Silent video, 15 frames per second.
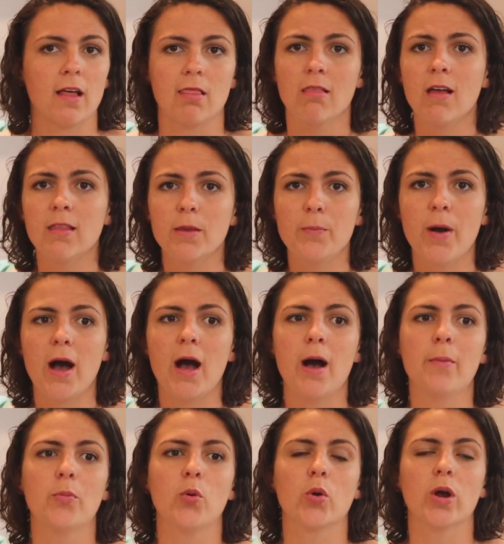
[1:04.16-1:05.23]
a
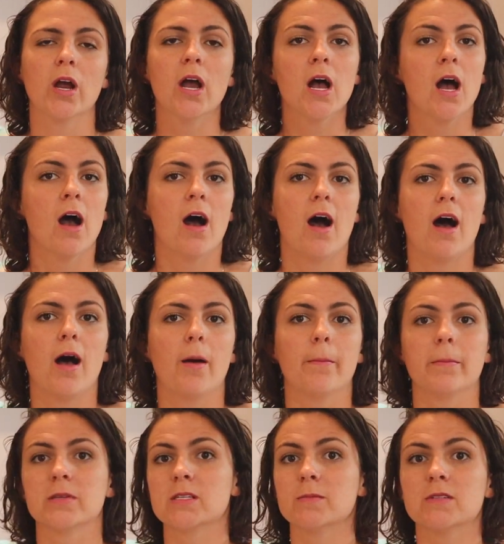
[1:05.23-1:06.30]
lollipop or
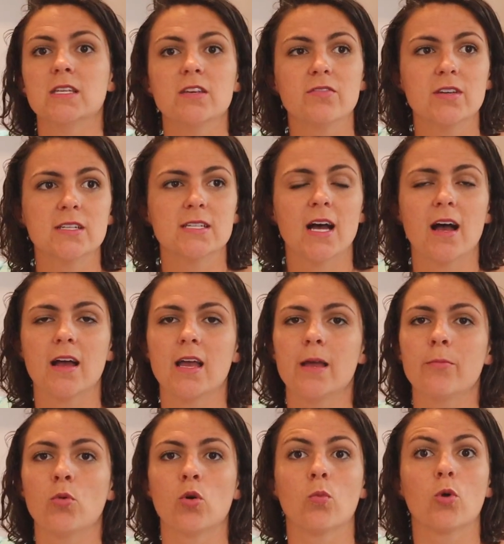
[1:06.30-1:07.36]
some TV
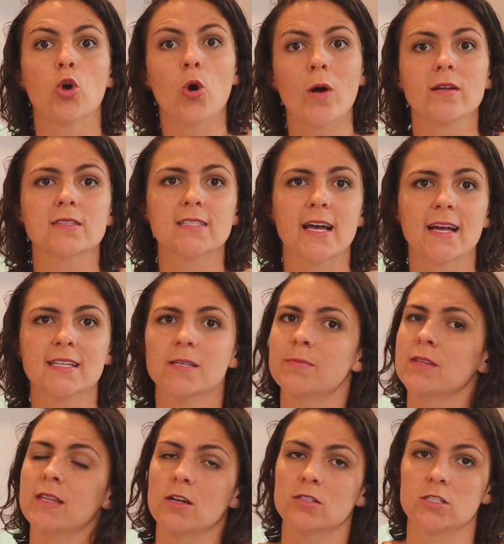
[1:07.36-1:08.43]
time, or we'll go outside,
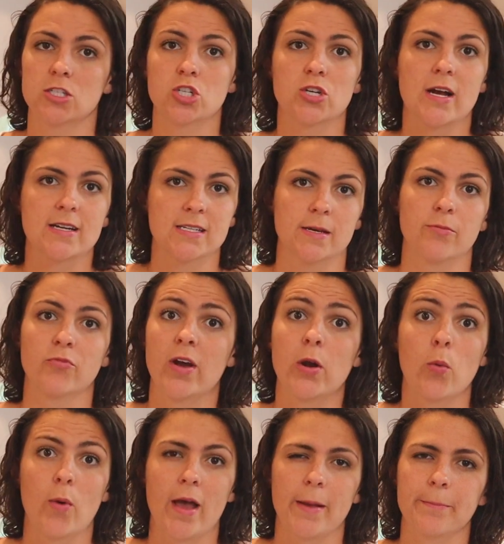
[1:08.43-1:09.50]
something that'll distract him right
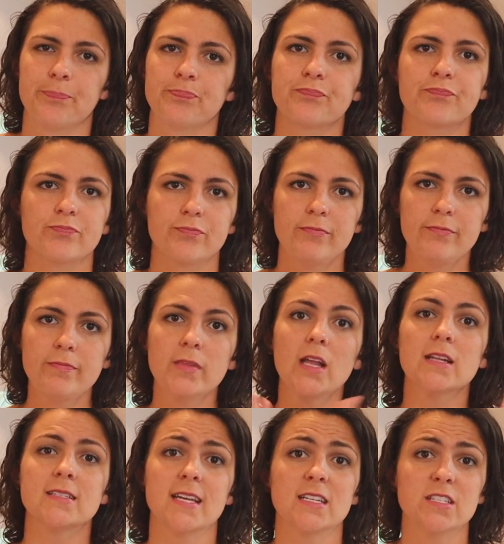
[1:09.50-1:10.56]
away.
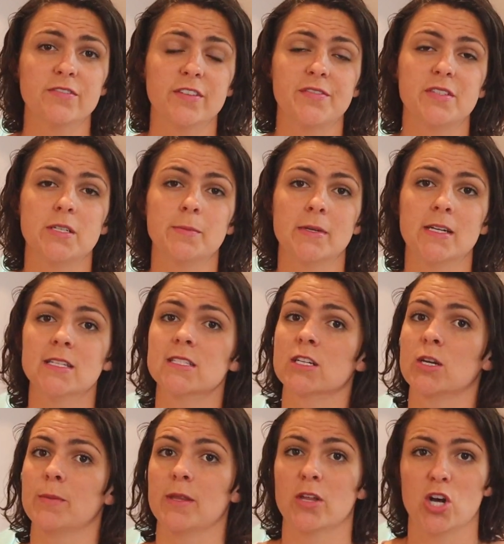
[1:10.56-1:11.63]
10 to 15 minutes are
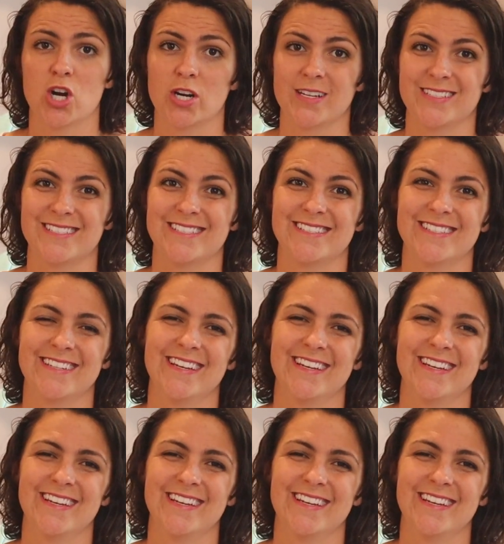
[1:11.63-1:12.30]
gonna be the hardest.